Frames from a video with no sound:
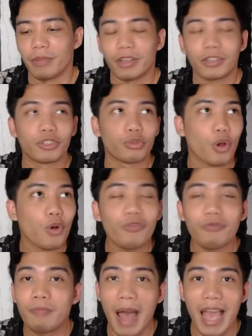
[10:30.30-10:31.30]

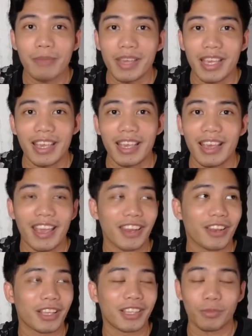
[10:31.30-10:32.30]
drove by me in
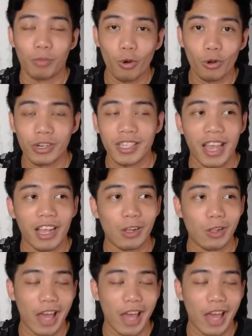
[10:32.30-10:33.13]
his motorcycle